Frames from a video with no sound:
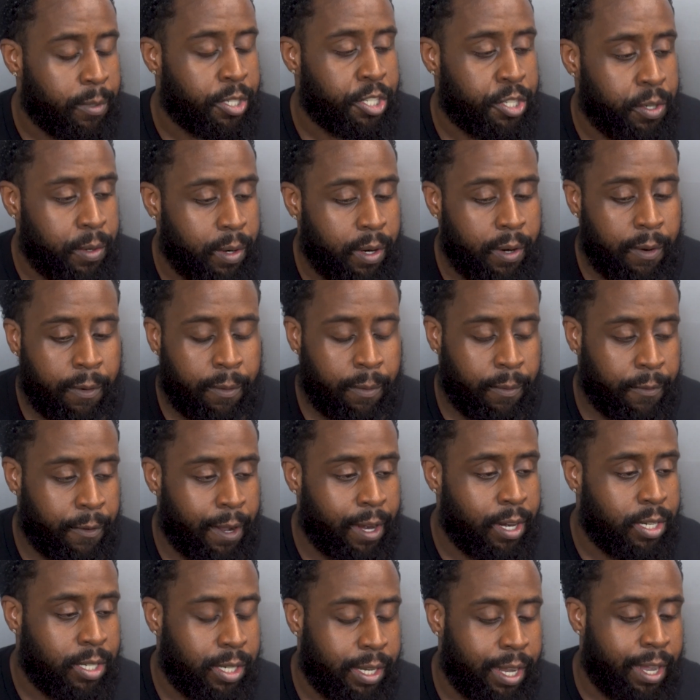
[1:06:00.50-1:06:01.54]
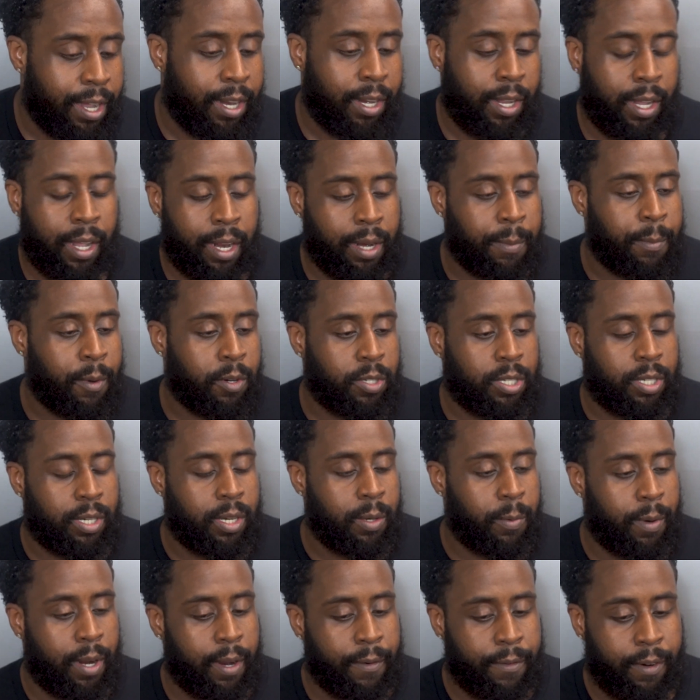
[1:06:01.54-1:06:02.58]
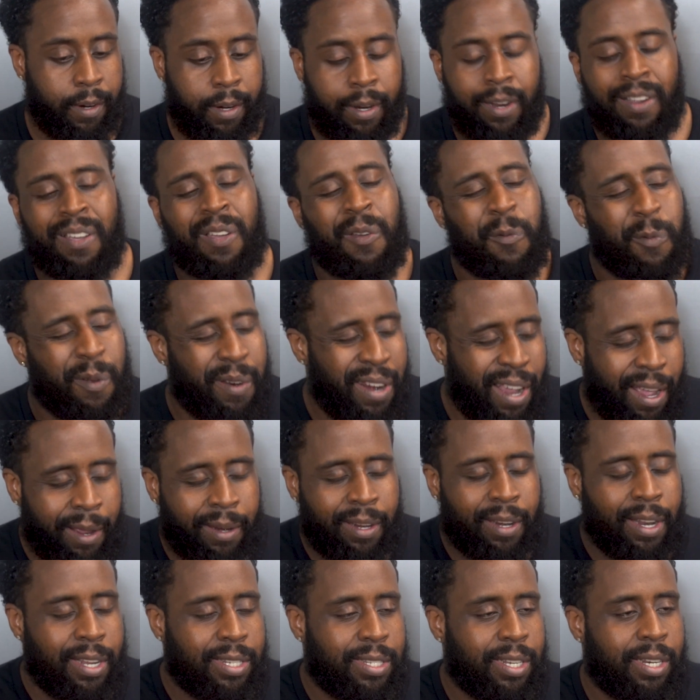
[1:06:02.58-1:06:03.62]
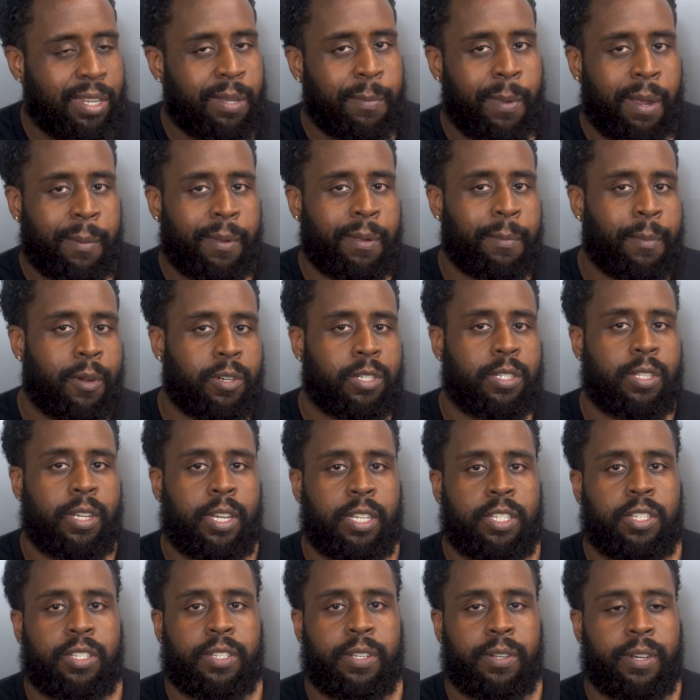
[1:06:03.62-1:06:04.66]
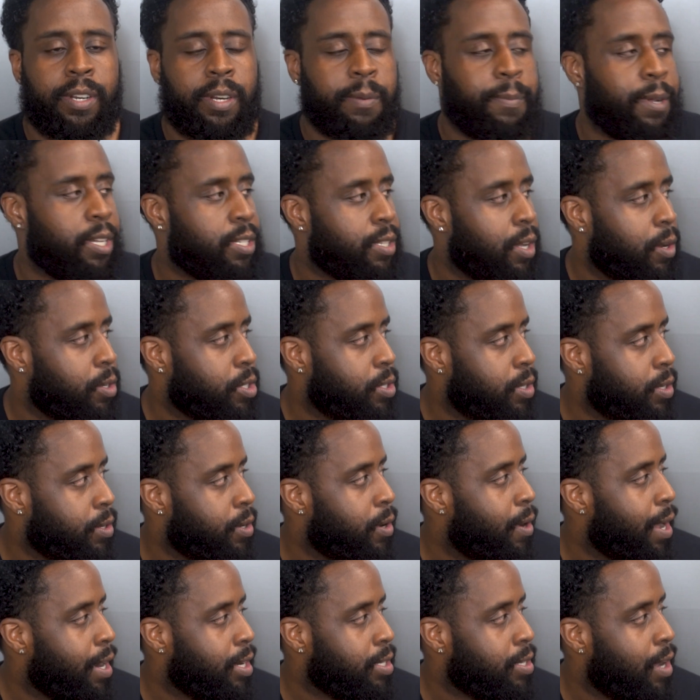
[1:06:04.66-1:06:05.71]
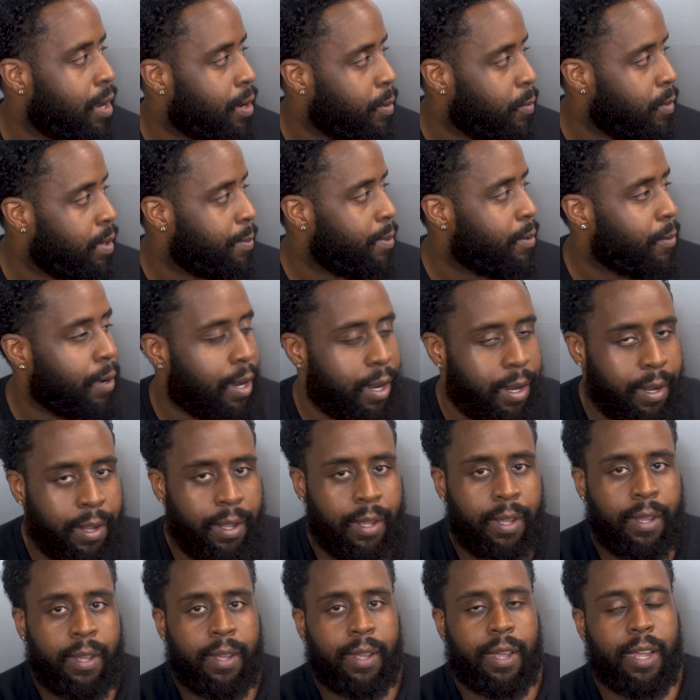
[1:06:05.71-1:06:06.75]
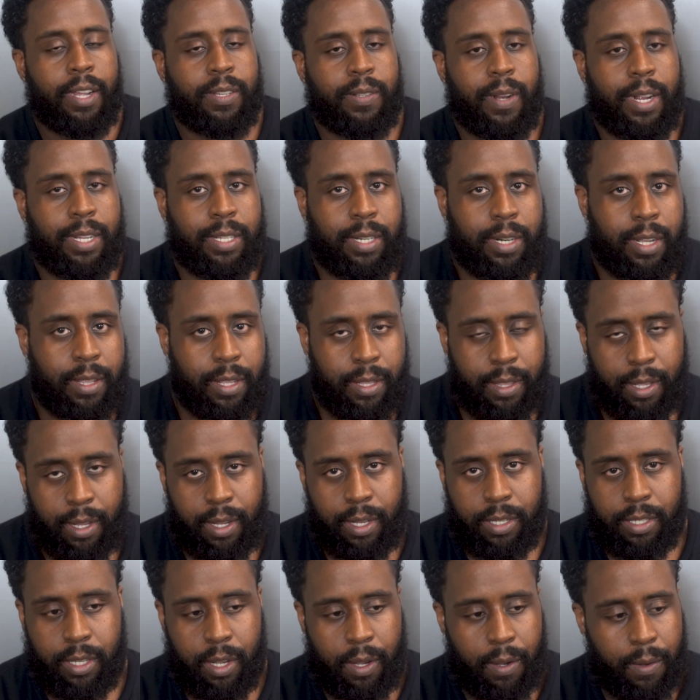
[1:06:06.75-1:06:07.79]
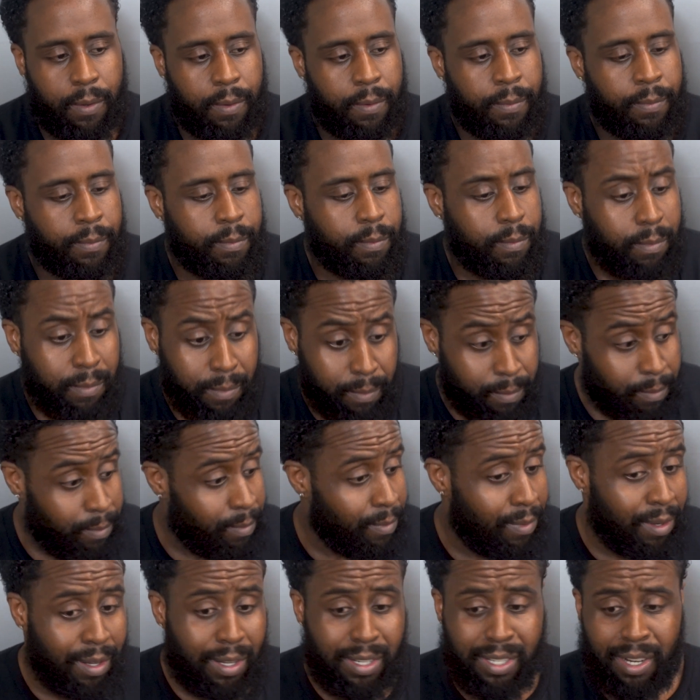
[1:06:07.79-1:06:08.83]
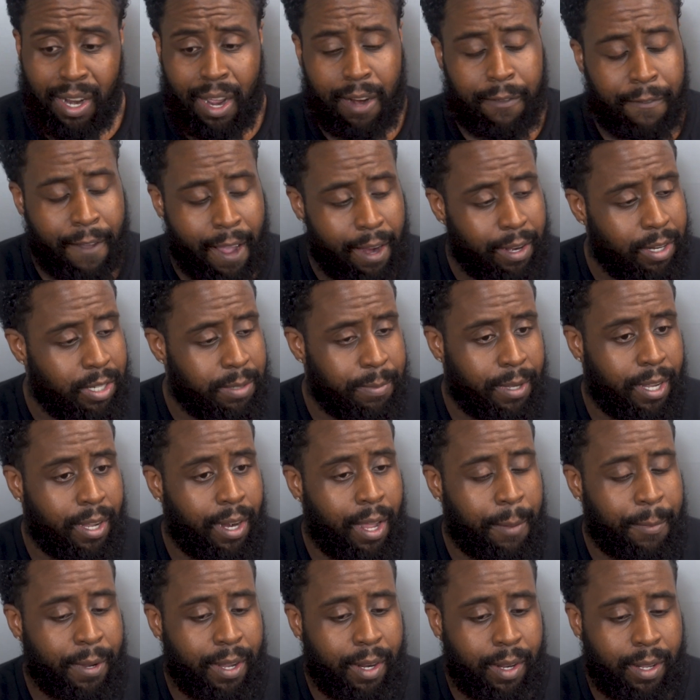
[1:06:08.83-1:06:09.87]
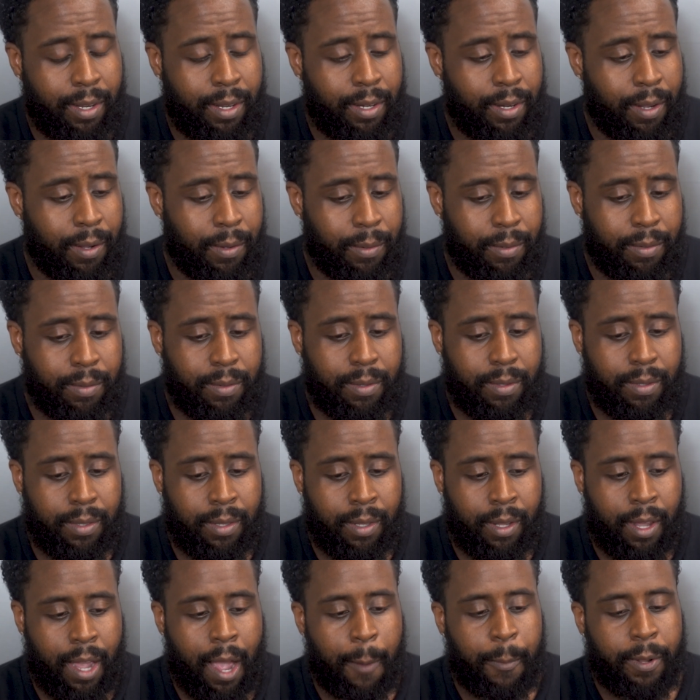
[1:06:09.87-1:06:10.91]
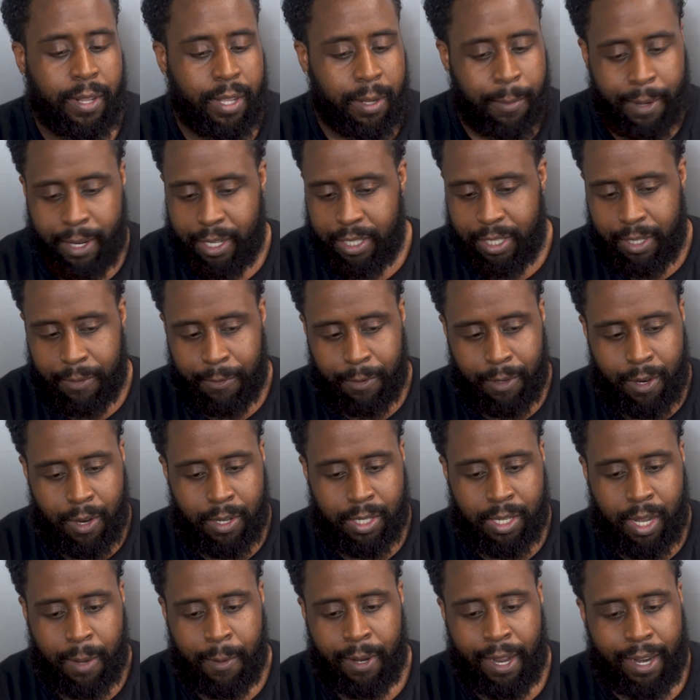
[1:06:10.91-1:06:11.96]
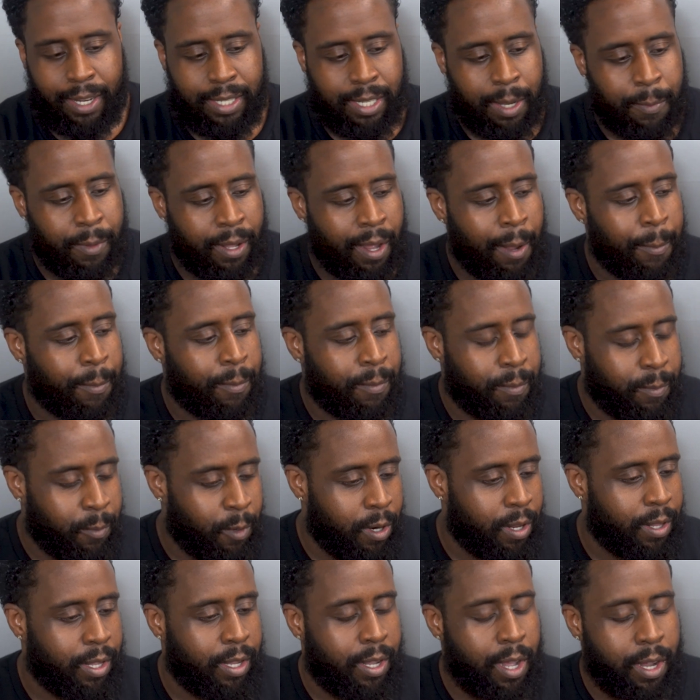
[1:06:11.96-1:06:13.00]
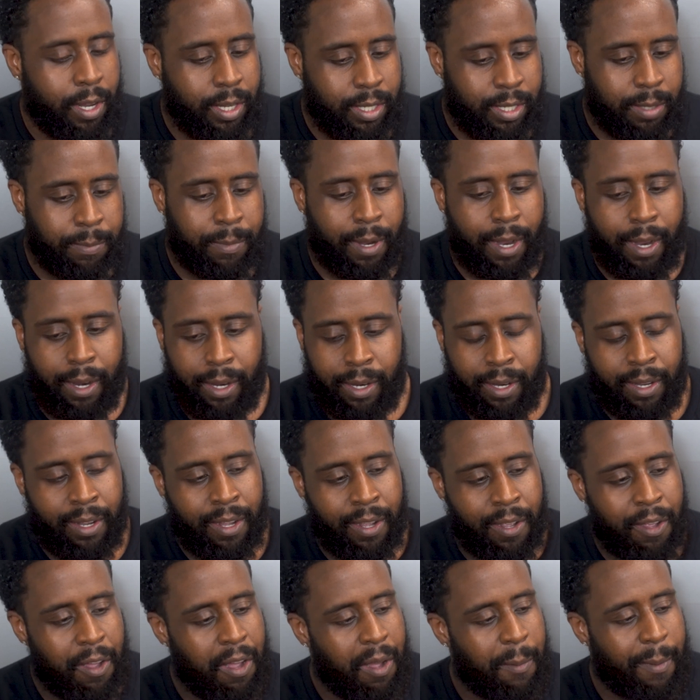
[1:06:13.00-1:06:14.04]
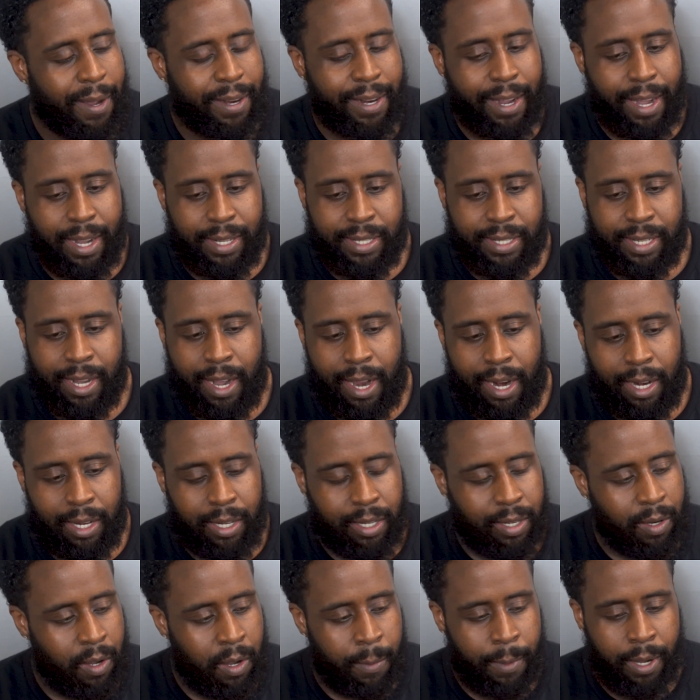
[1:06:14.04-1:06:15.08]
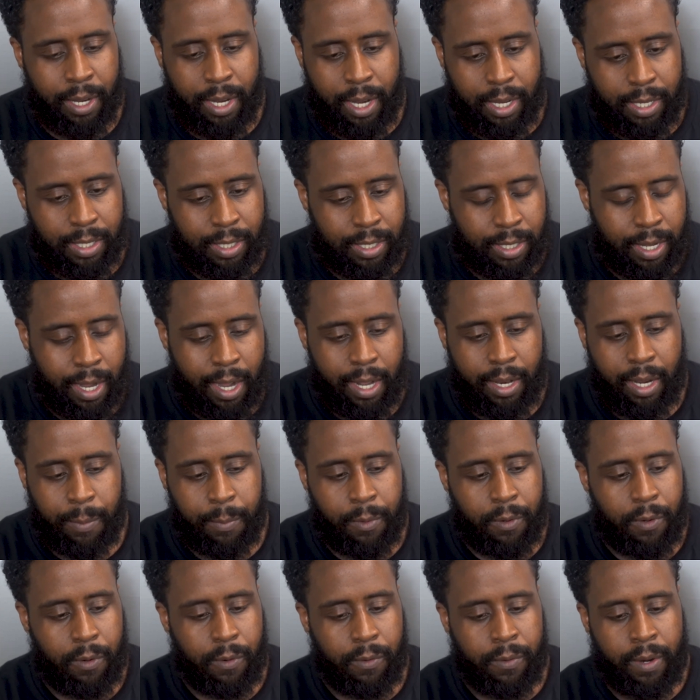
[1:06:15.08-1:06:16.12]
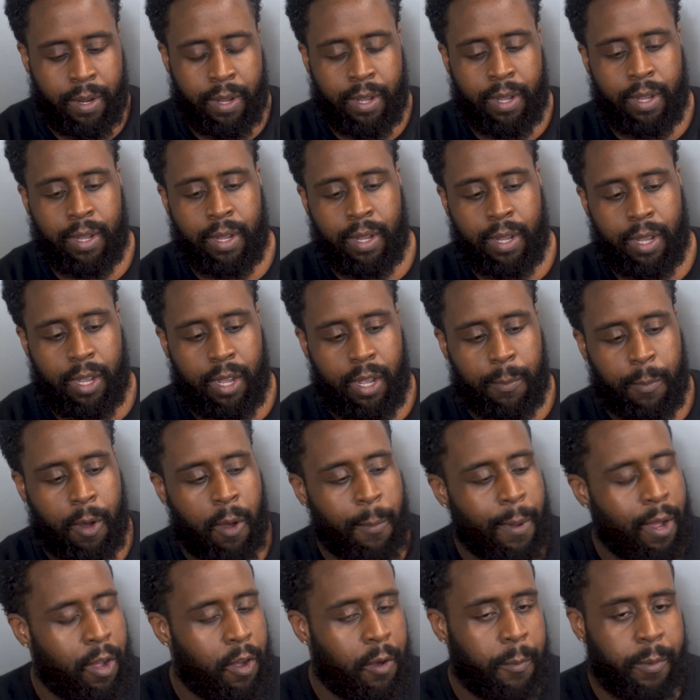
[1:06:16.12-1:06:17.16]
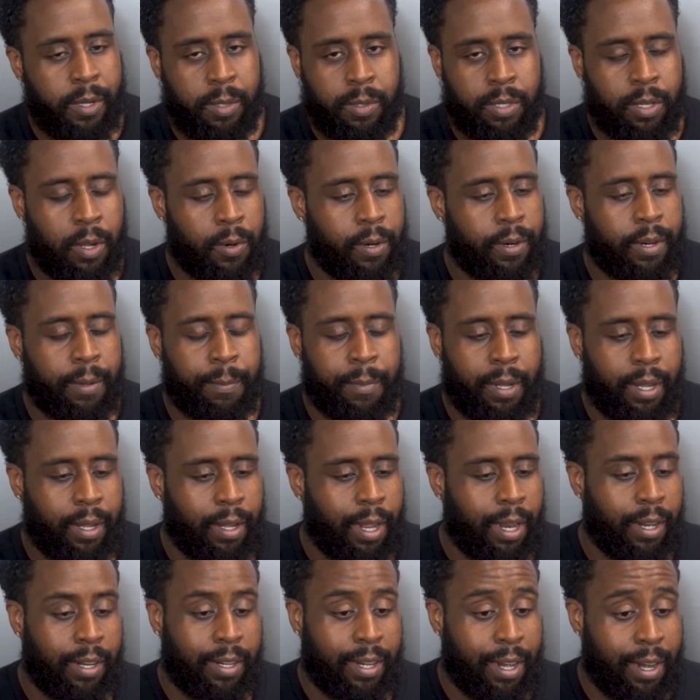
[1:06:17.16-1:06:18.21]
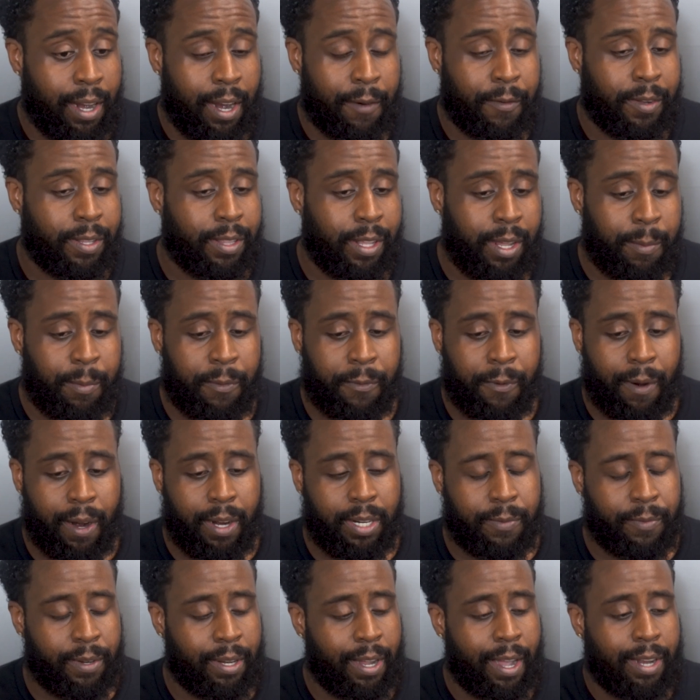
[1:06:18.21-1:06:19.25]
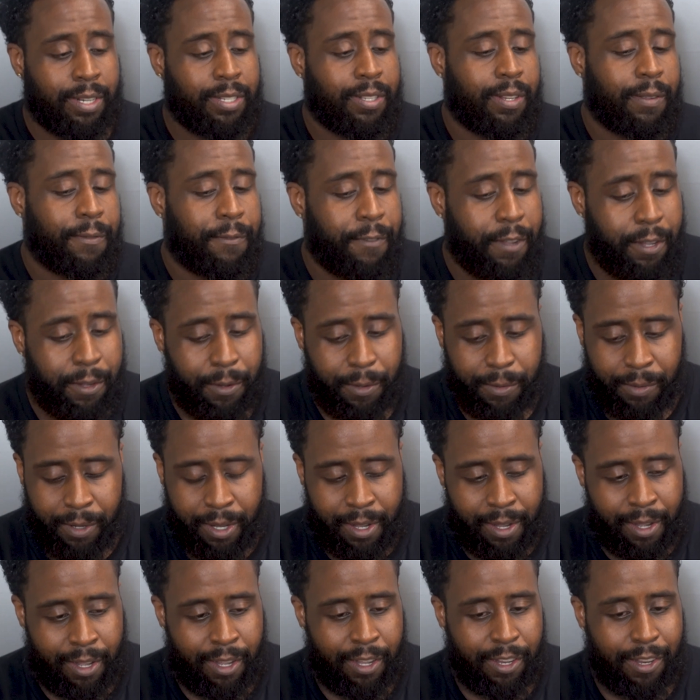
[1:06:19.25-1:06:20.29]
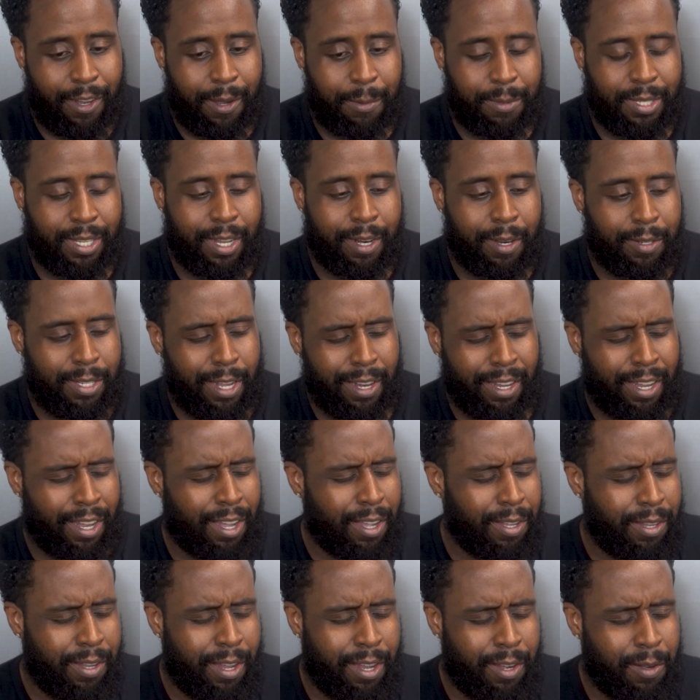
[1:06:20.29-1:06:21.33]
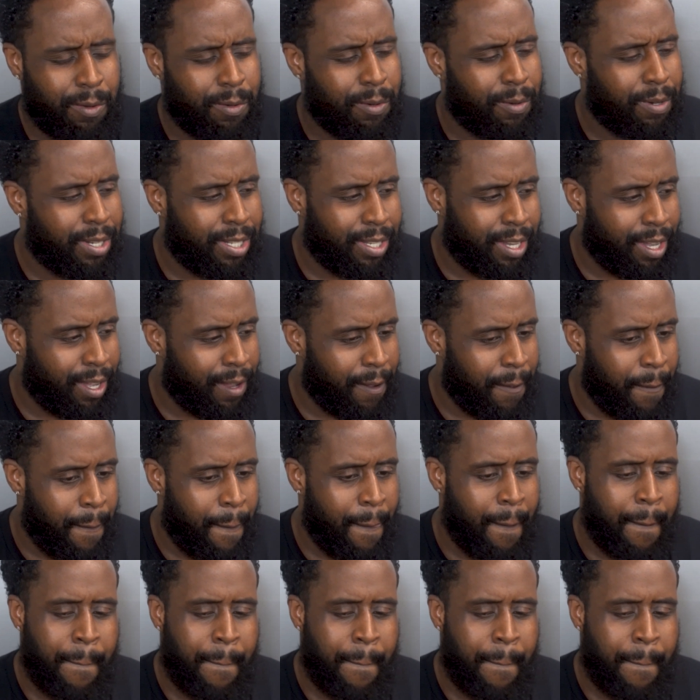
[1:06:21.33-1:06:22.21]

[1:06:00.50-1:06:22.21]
mature financially and emotionally, whatever. Well, not necessarily maybe emotionally because you still need to be social and know how to talk to women, right? And so that's another thing. So it's a lot of factors, man. I mean, I've been thinking about this shit for a long time. Like I said, I'm one of the youngest on my dad's side. I looked at all my cousins and how they moved. All my homies was older than me. I looked at everything before I even got into the field. You know what I'm saying? It was like, Kell, you ain't gonna do this yet?